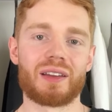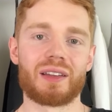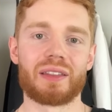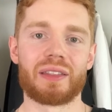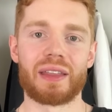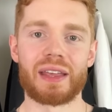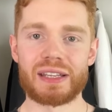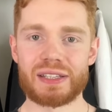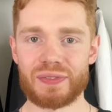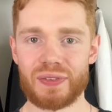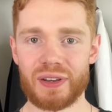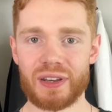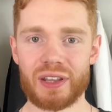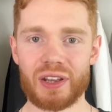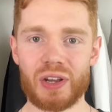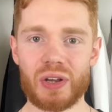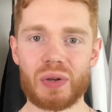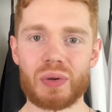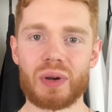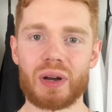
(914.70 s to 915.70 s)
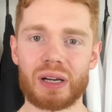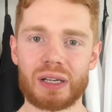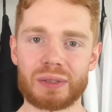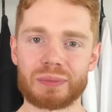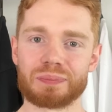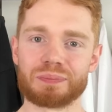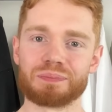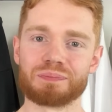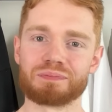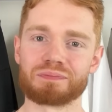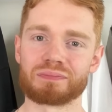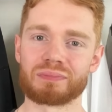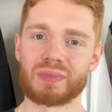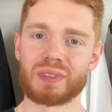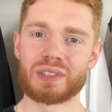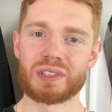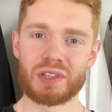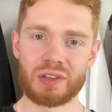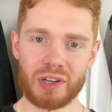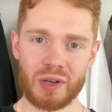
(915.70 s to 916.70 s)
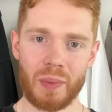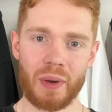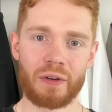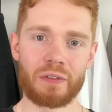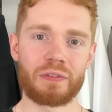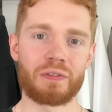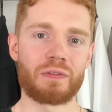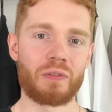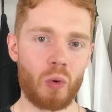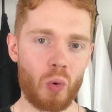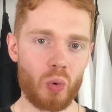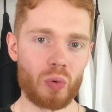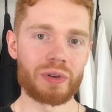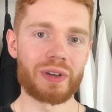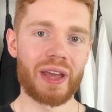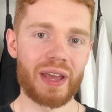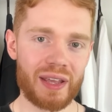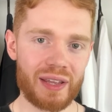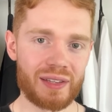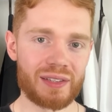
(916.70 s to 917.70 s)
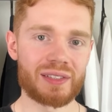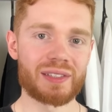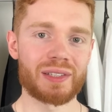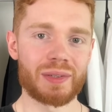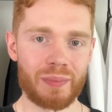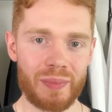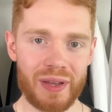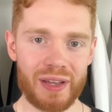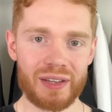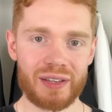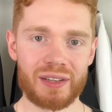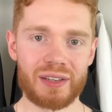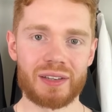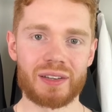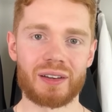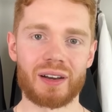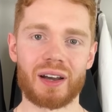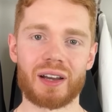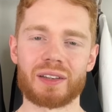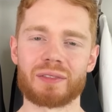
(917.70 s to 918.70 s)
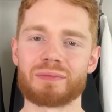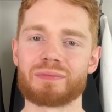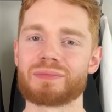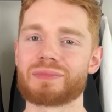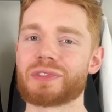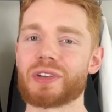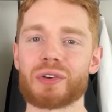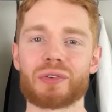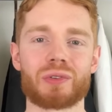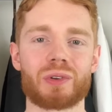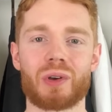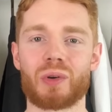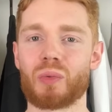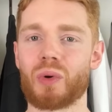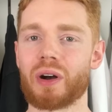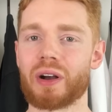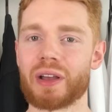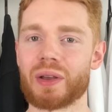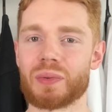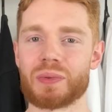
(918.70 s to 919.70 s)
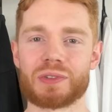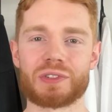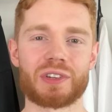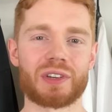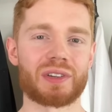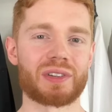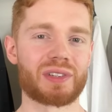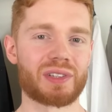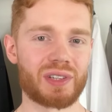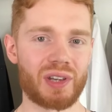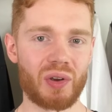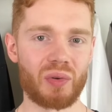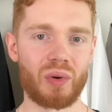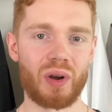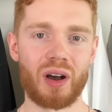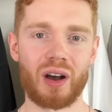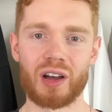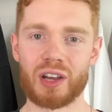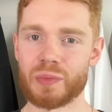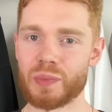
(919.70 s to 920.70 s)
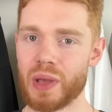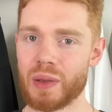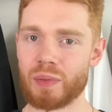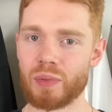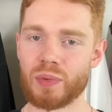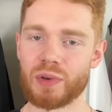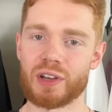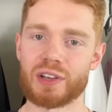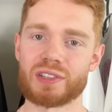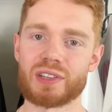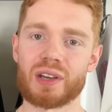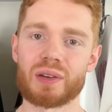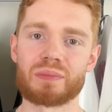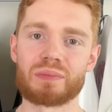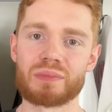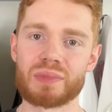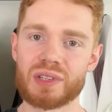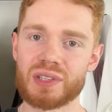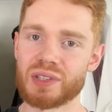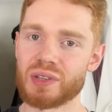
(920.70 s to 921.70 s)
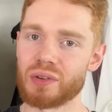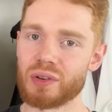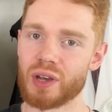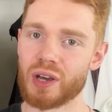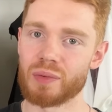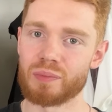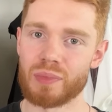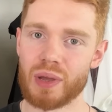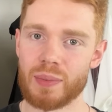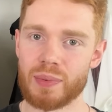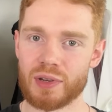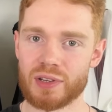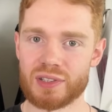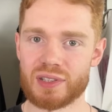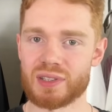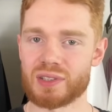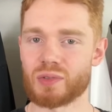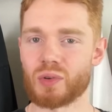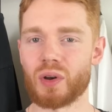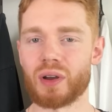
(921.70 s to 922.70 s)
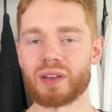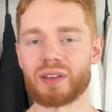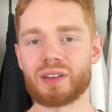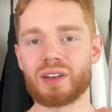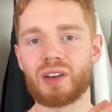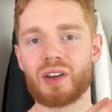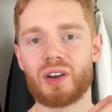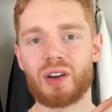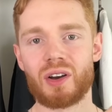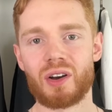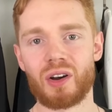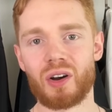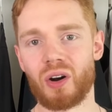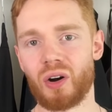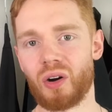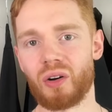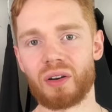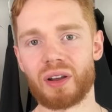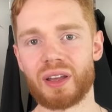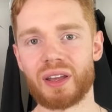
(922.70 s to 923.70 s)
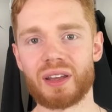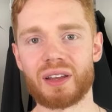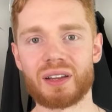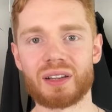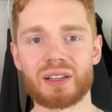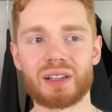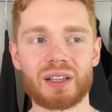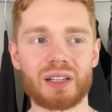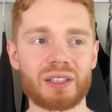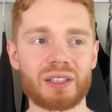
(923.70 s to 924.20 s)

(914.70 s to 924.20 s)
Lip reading: this video took about 4 days to make. I don't know why, it was just so hard. Maybe because I'm stood up, maybe because it's quite hot here.